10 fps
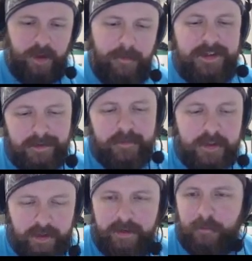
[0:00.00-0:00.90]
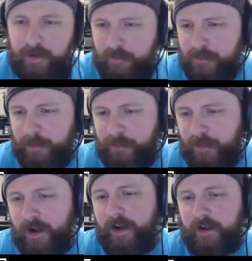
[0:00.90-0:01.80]
Basically, I'm just like getting more comfortable with
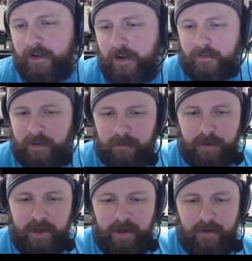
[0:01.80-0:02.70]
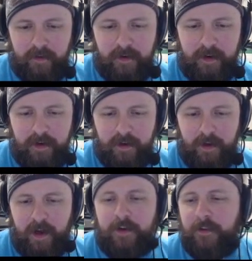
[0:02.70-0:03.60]
drawing little buddy here.
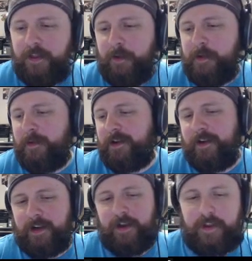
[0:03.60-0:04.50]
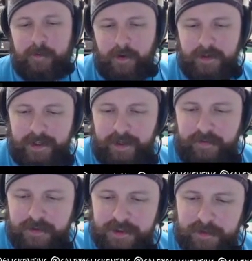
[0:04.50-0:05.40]
Another thing that we wanted to kind of think about is like if
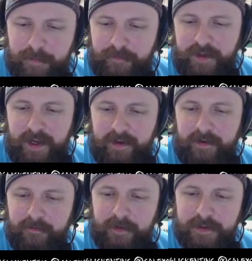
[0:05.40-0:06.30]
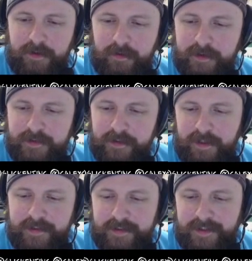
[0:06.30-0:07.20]
he's just a puppy head with his horns and
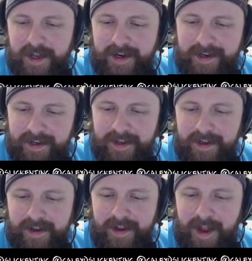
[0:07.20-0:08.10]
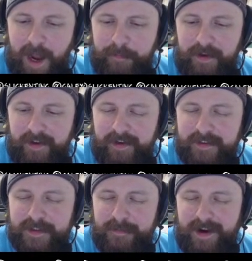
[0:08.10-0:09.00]
he's just like happy
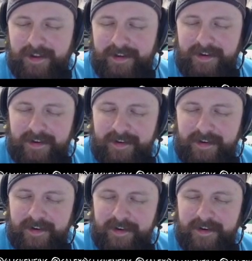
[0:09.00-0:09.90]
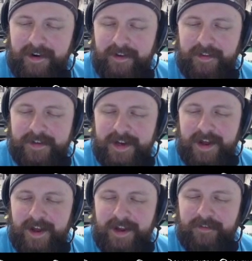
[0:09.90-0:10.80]
and smiling all the
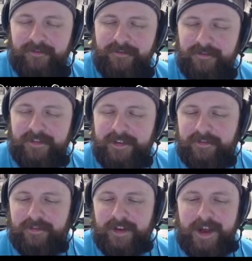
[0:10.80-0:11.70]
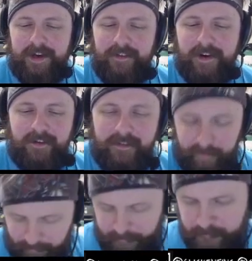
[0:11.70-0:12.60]
time, flying around.